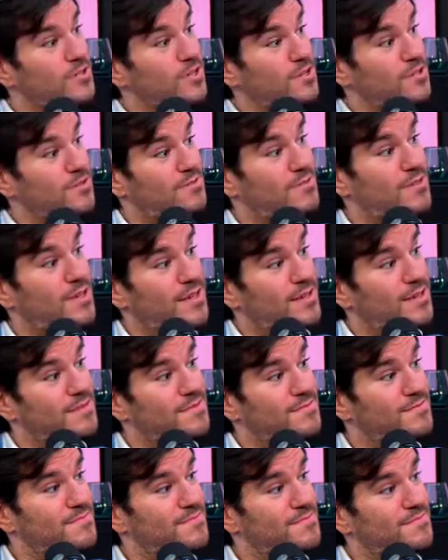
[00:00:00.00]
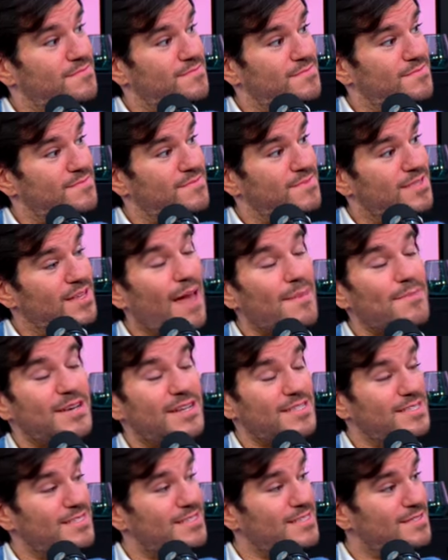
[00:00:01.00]
too, yeah. The cabinets.
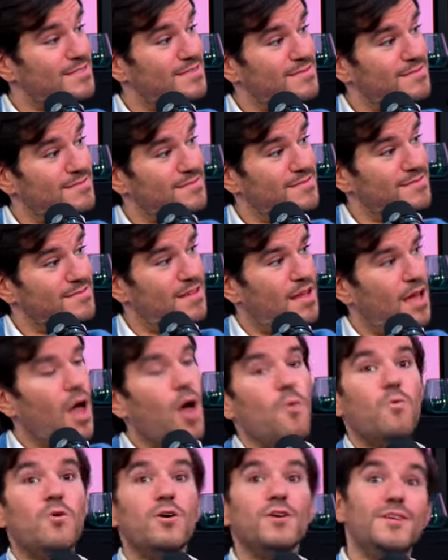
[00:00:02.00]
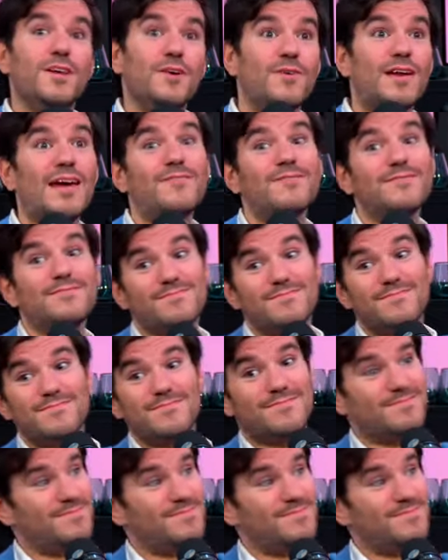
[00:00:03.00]
Cabinets. Well, you know why was everyone